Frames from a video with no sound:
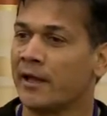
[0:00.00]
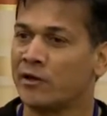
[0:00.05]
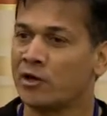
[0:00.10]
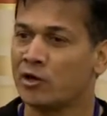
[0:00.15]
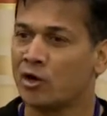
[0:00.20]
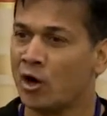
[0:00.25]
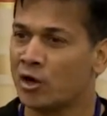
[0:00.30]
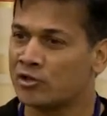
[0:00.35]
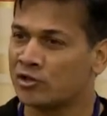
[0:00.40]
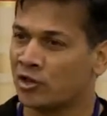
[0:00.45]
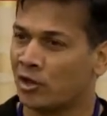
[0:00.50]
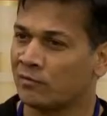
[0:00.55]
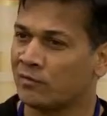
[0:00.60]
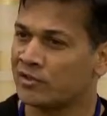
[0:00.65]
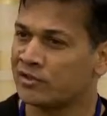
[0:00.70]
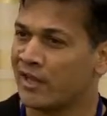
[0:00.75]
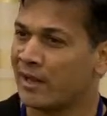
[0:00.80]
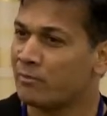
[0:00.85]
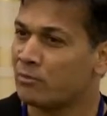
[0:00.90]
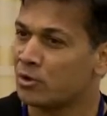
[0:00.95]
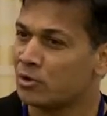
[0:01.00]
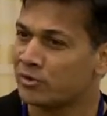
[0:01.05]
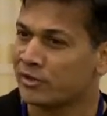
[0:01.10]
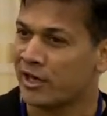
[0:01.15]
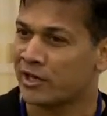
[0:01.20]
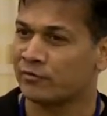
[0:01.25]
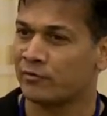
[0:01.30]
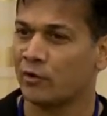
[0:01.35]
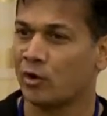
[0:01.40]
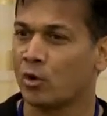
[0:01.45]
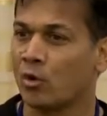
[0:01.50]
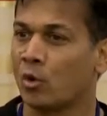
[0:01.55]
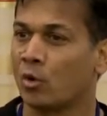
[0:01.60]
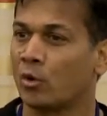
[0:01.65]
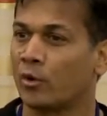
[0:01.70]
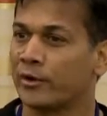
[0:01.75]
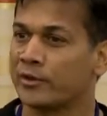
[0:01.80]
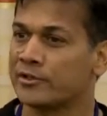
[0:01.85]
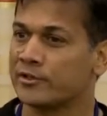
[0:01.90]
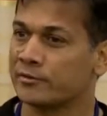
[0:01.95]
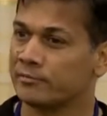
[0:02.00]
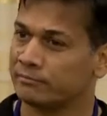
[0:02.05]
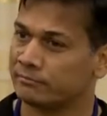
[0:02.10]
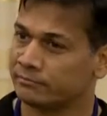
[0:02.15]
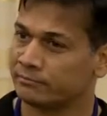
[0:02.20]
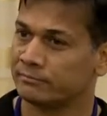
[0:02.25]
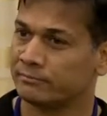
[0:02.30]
can you not solve the same use case for your cohorts?